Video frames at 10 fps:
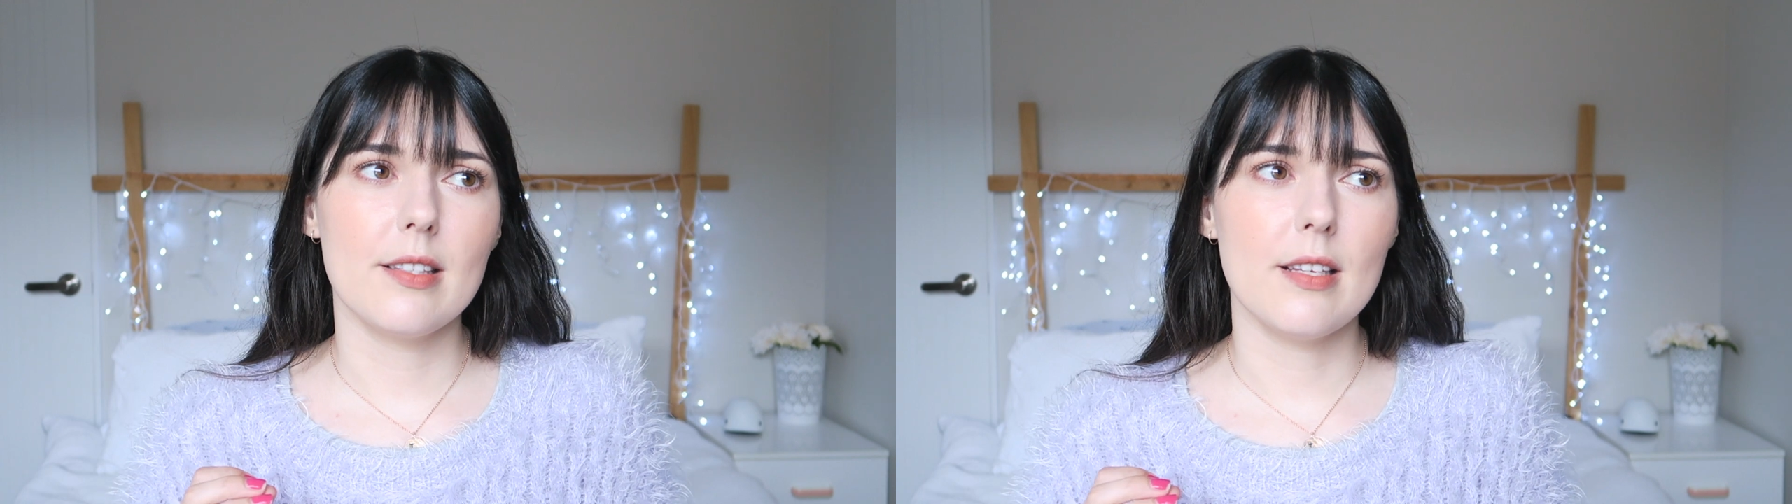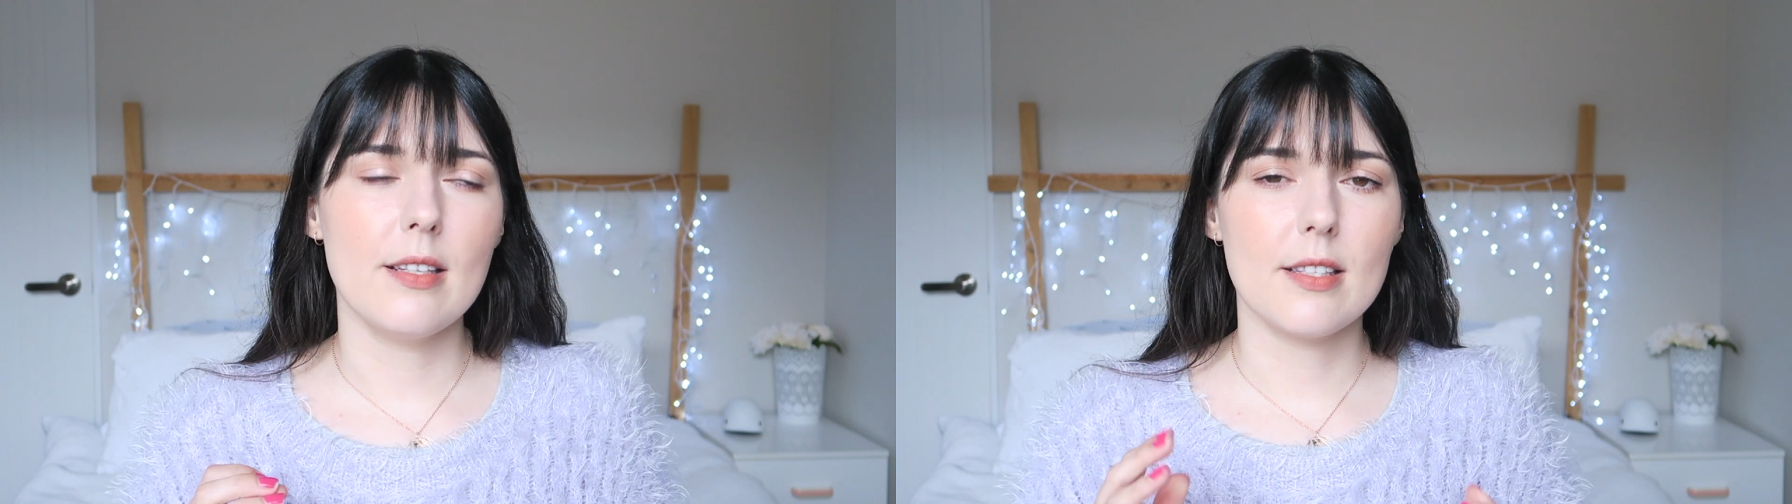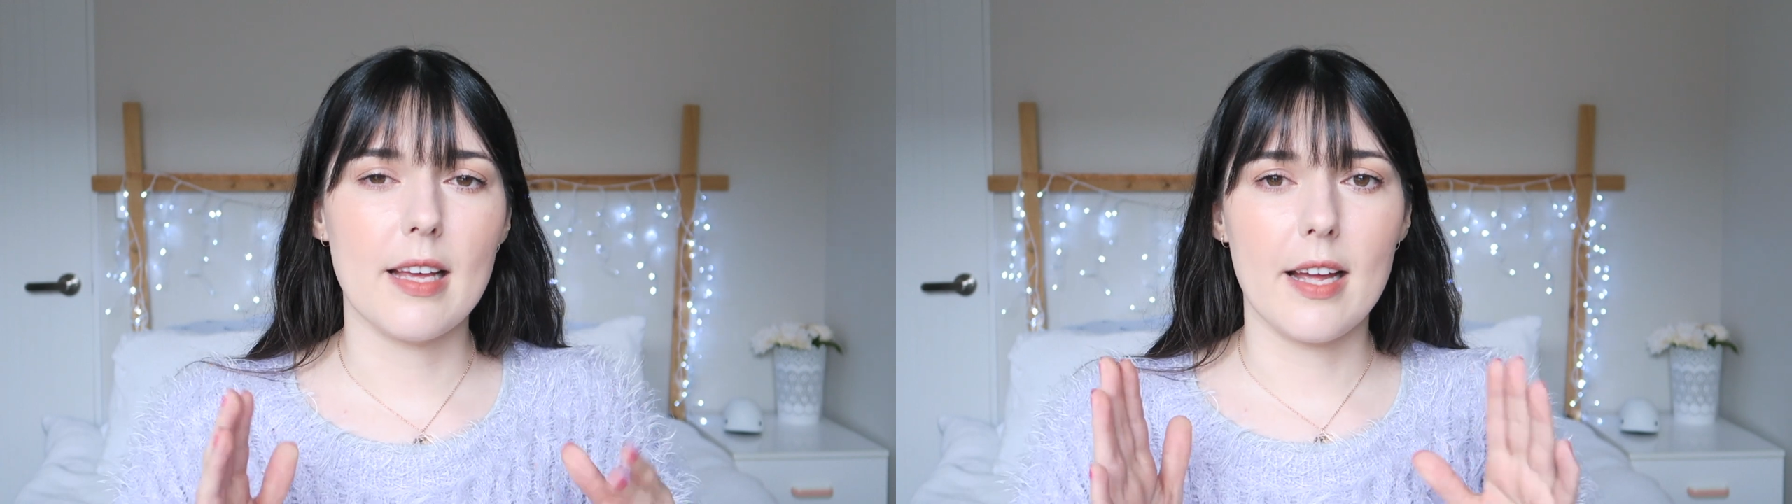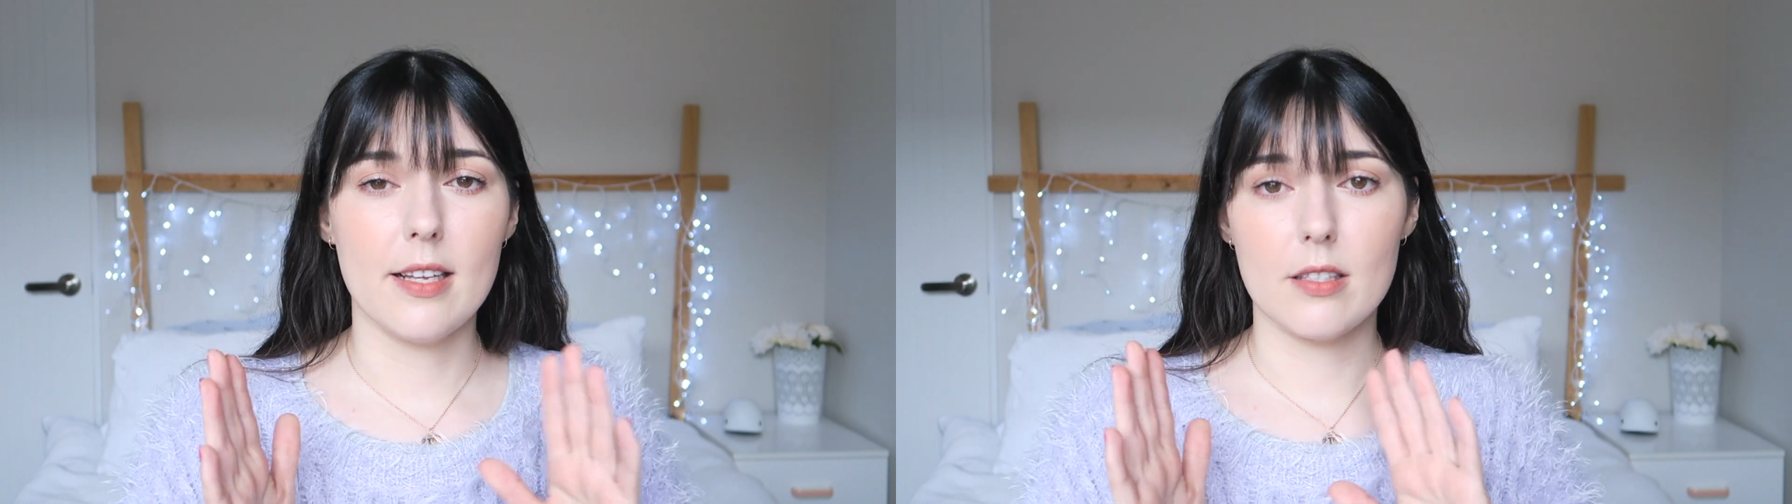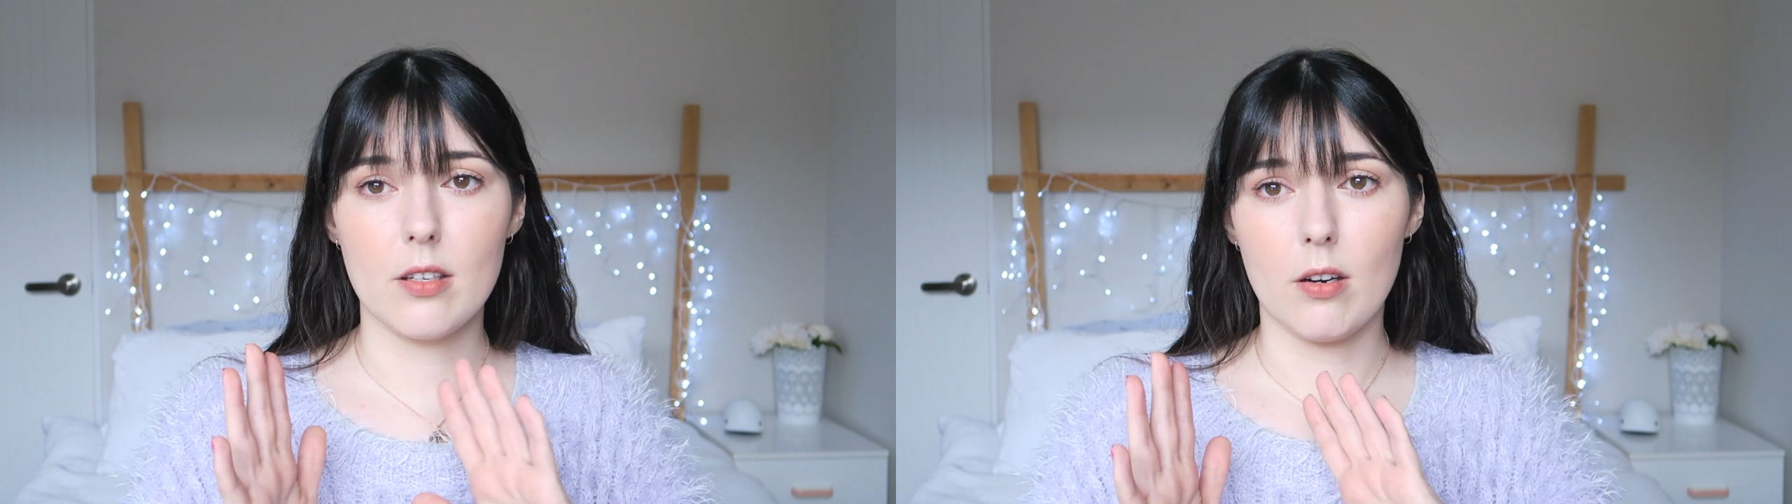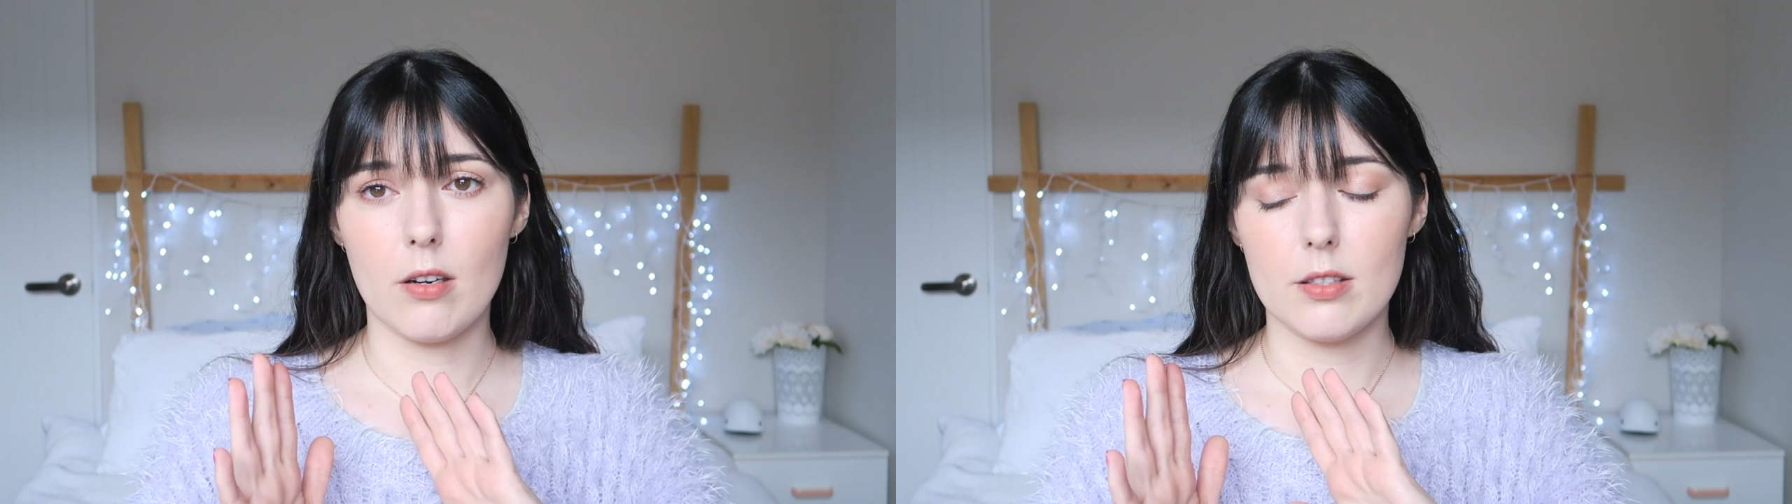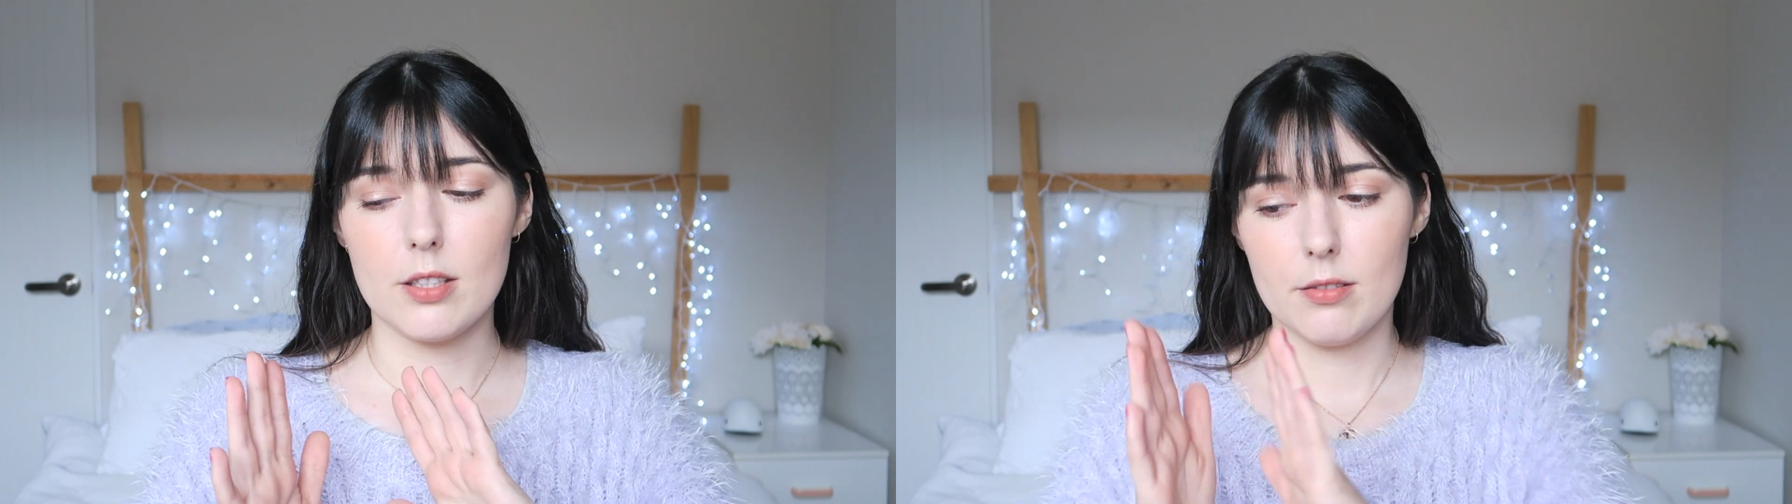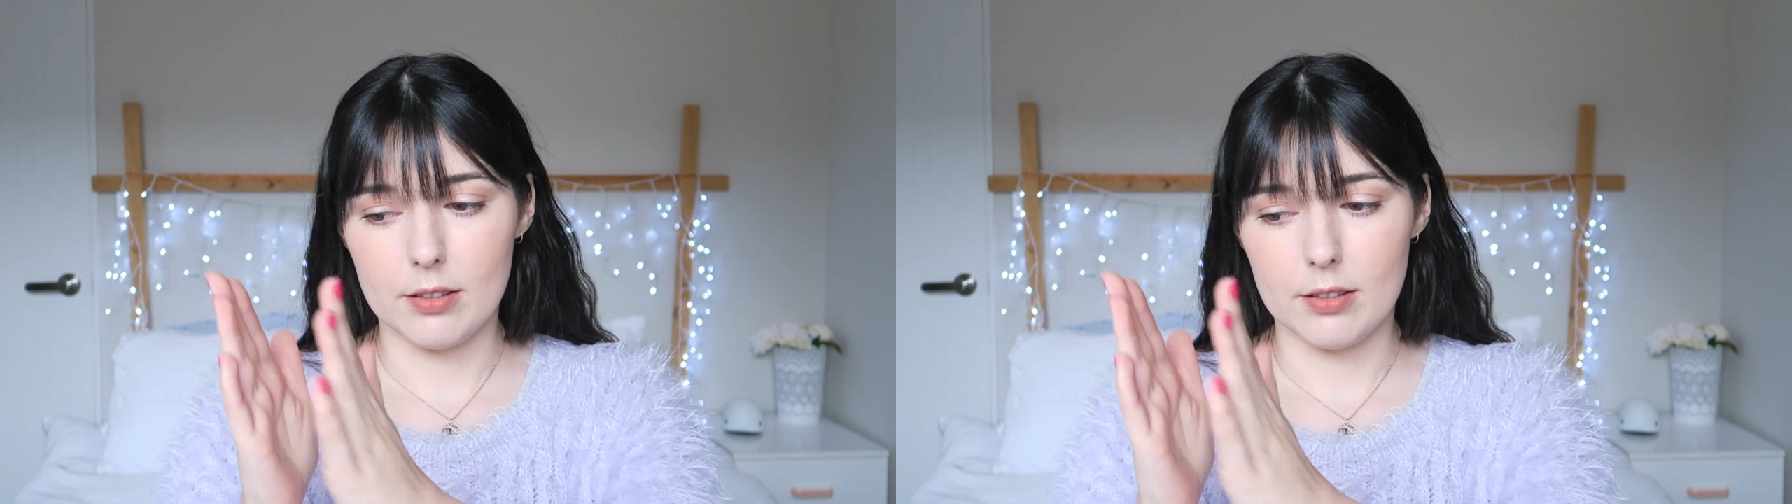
sense that it's got